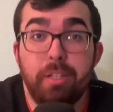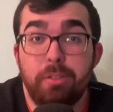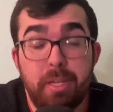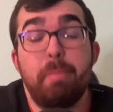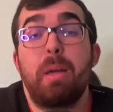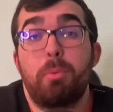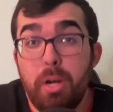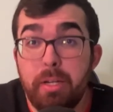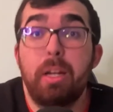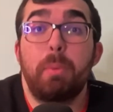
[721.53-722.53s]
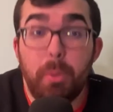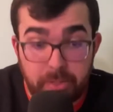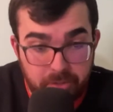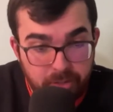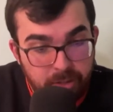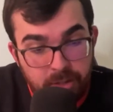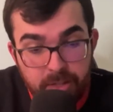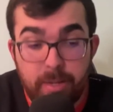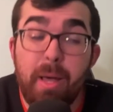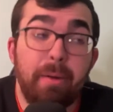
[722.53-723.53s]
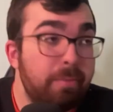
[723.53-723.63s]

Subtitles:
so give me a break here, boys. Come on.